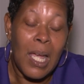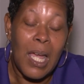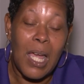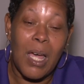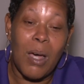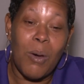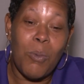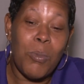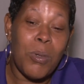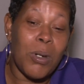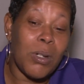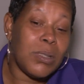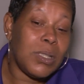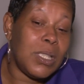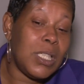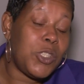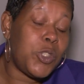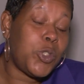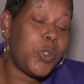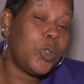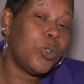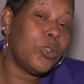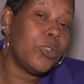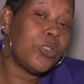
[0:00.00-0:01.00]
I want these
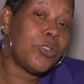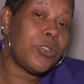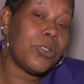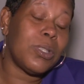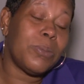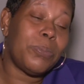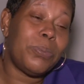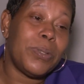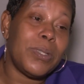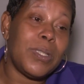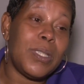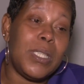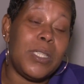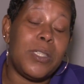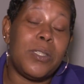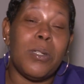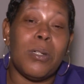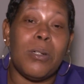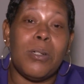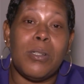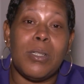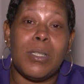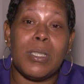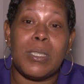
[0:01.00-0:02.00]
children to put these
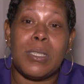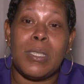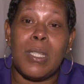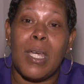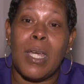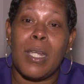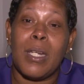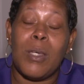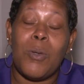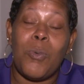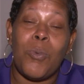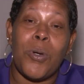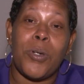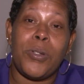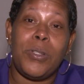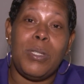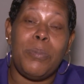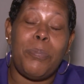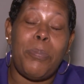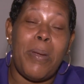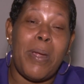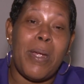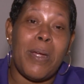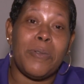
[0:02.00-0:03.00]
guns down. I want
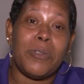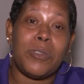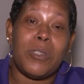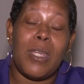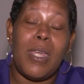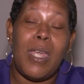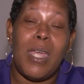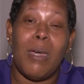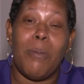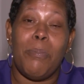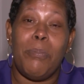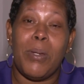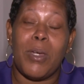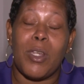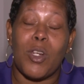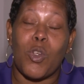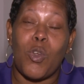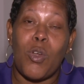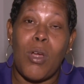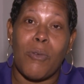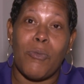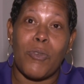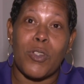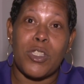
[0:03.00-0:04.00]
these parents to have better
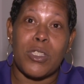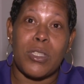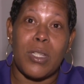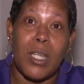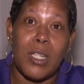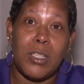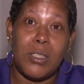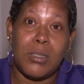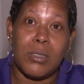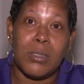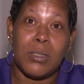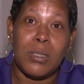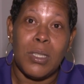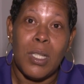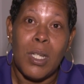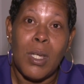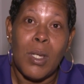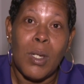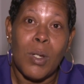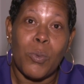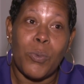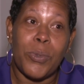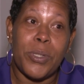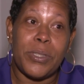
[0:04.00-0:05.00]
conversations
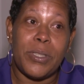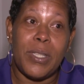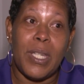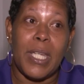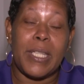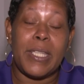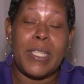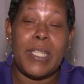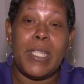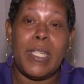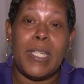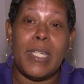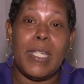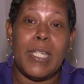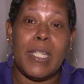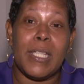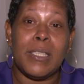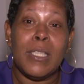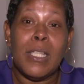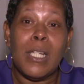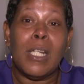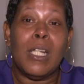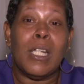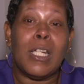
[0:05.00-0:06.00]
with their
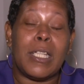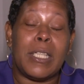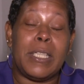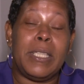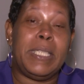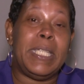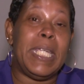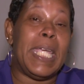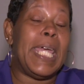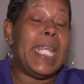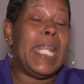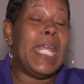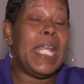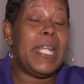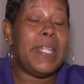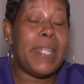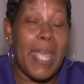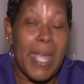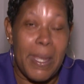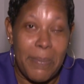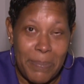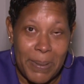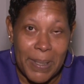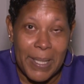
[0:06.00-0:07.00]
kids. Get in
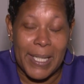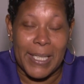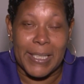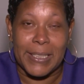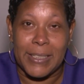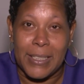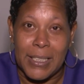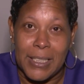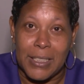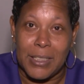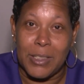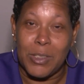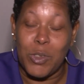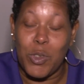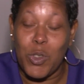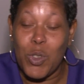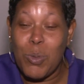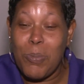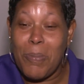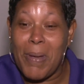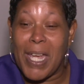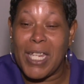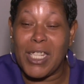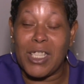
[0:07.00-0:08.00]
their business.
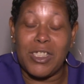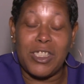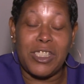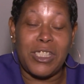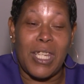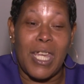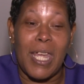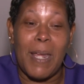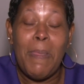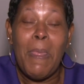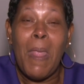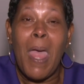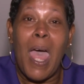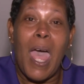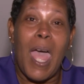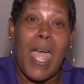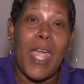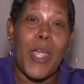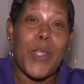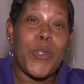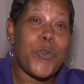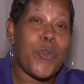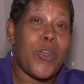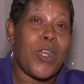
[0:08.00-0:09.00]
You make it say, I
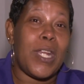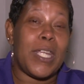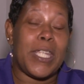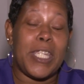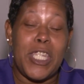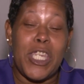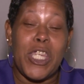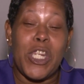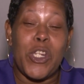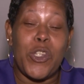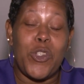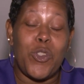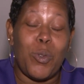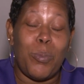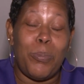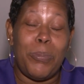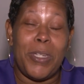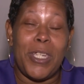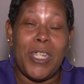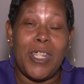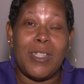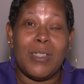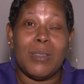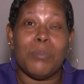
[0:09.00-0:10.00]
ain't trying to get in your
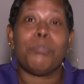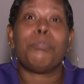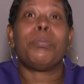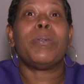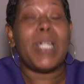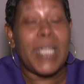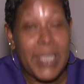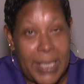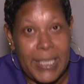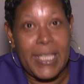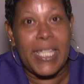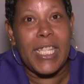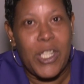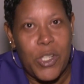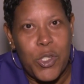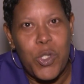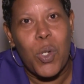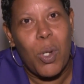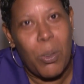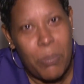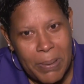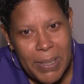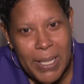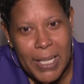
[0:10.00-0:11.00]
business, but get in
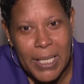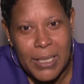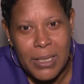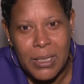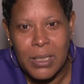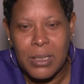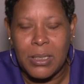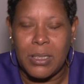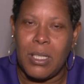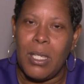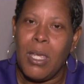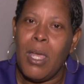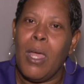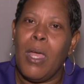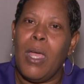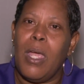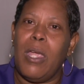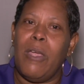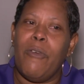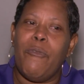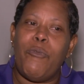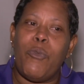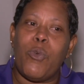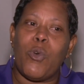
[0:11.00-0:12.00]
your business.
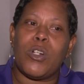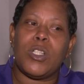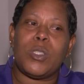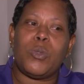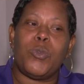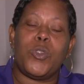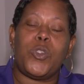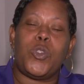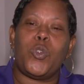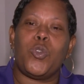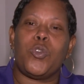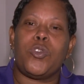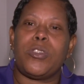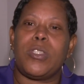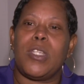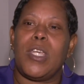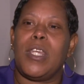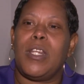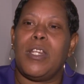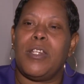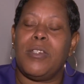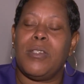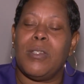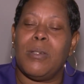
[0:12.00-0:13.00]
Enforce what you
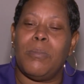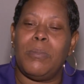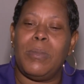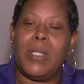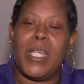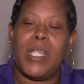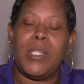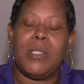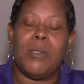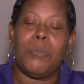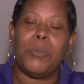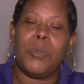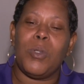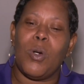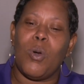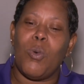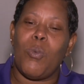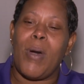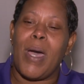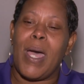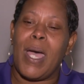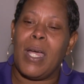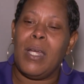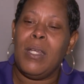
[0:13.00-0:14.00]
say to them. Let them know
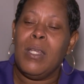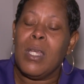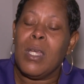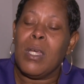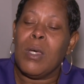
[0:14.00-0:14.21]
why